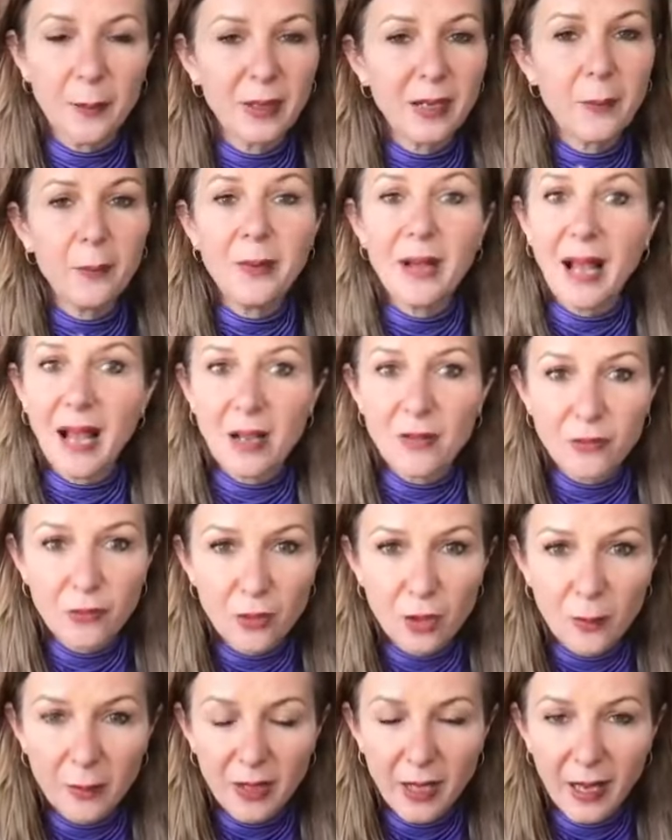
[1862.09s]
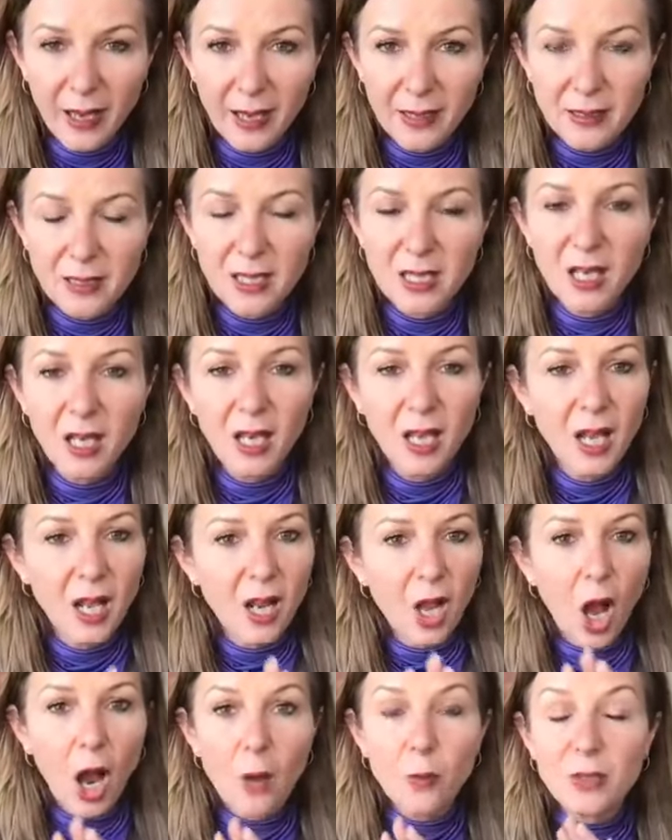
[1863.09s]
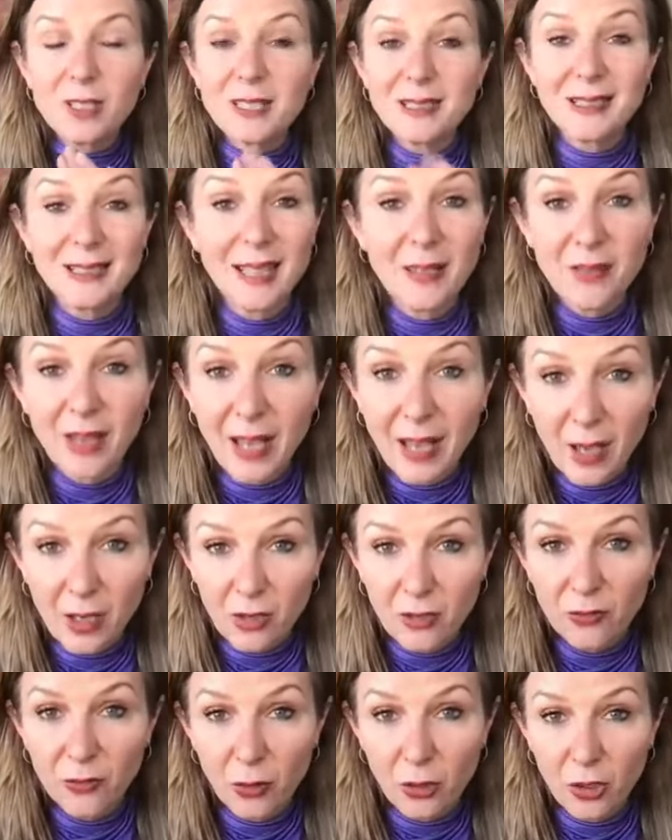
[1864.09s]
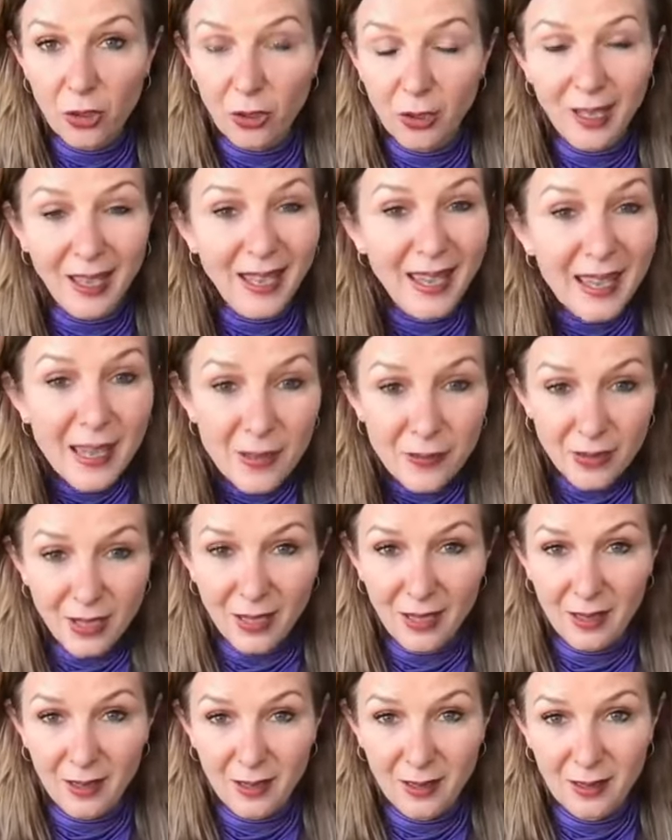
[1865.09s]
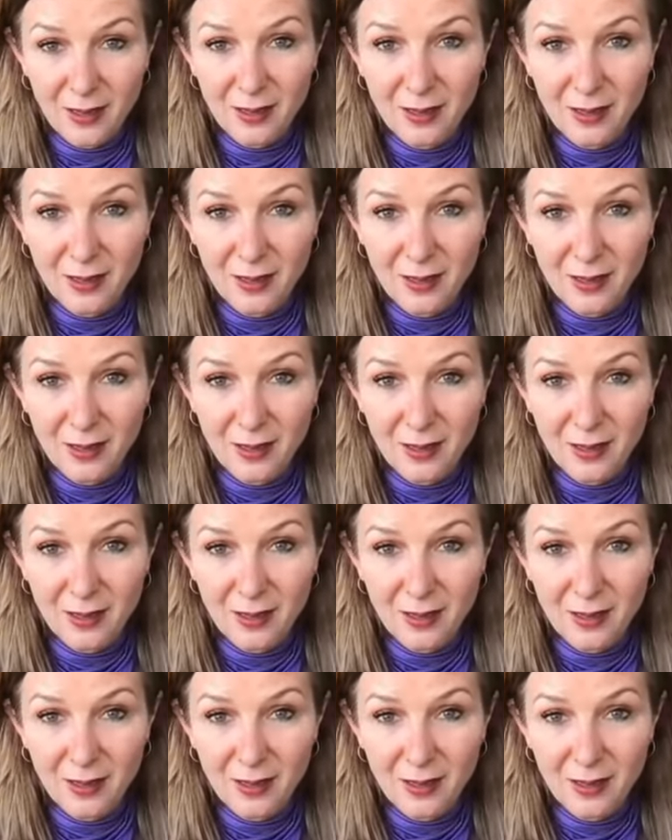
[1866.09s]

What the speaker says: But apart from that, I was never out of work, ever.